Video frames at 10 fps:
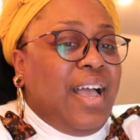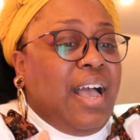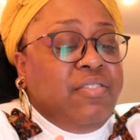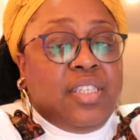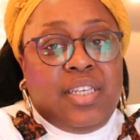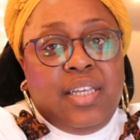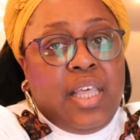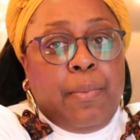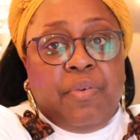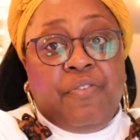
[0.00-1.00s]
I've seen
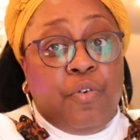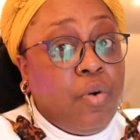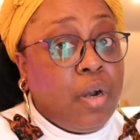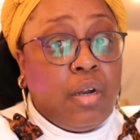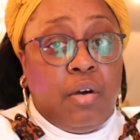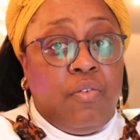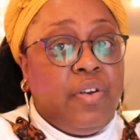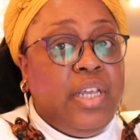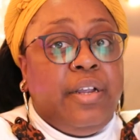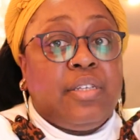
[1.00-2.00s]
that before over
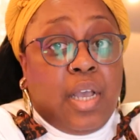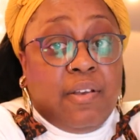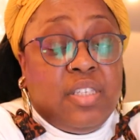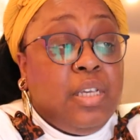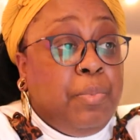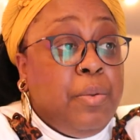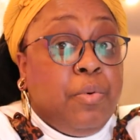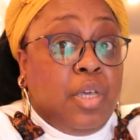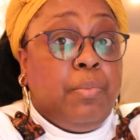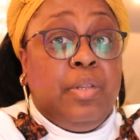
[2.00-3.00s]
the years. I've seen
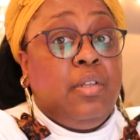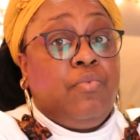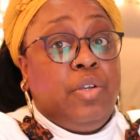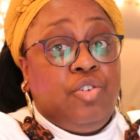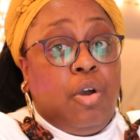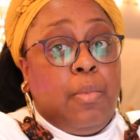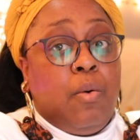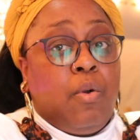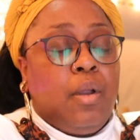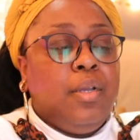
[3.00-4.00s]
people completely redraw my
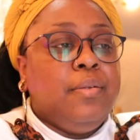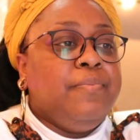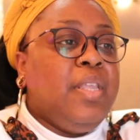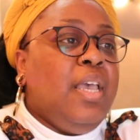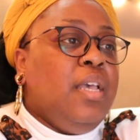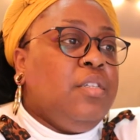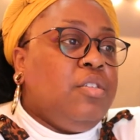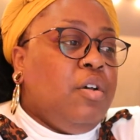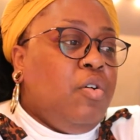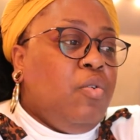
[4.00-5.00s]
work.
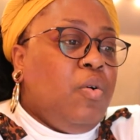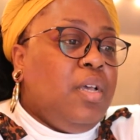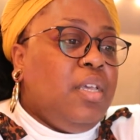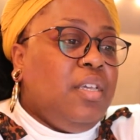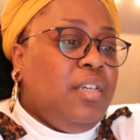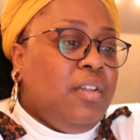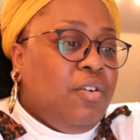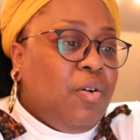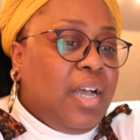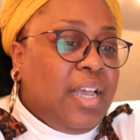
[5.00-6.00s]
So, you
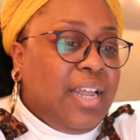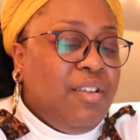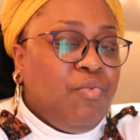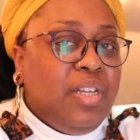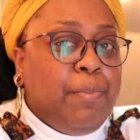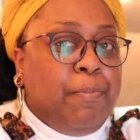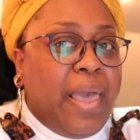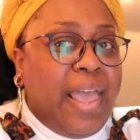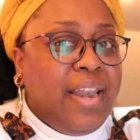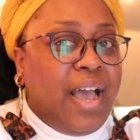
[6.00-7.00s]
know, I didn't really
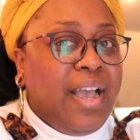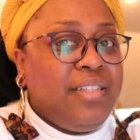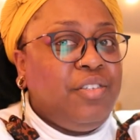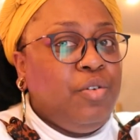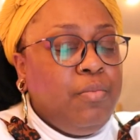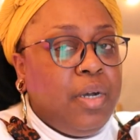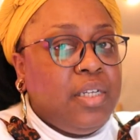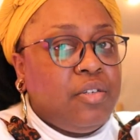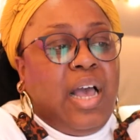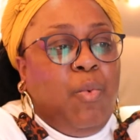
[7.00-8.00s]
bat an eye too
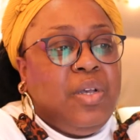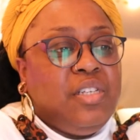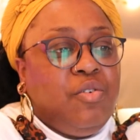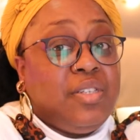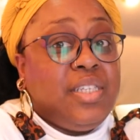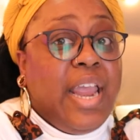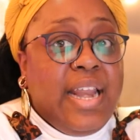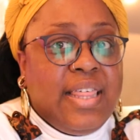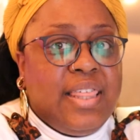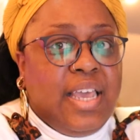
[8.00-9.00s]
much, but I wasn't gonna say
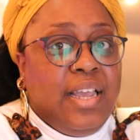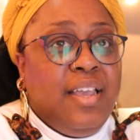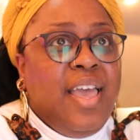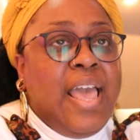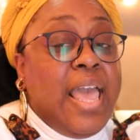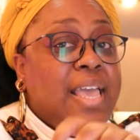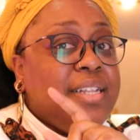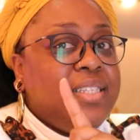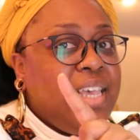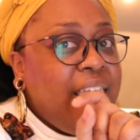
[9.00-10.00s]
anything
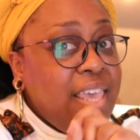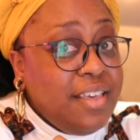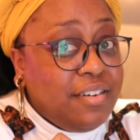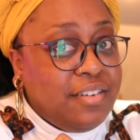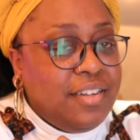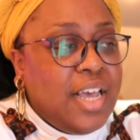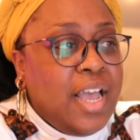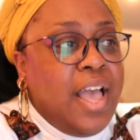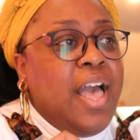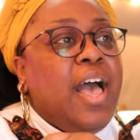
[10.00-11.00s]
until
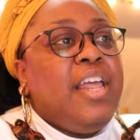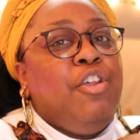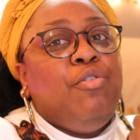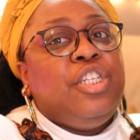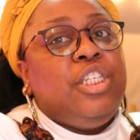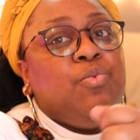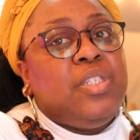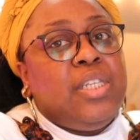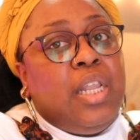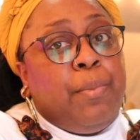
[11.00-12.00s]
I noticed she
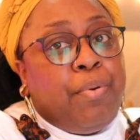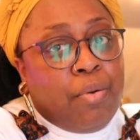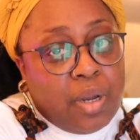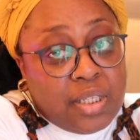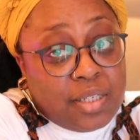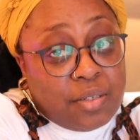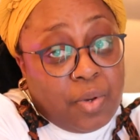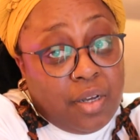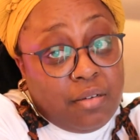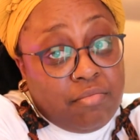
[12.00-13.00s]
was selling prints as
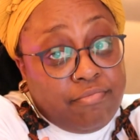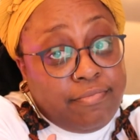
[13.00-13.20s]
well.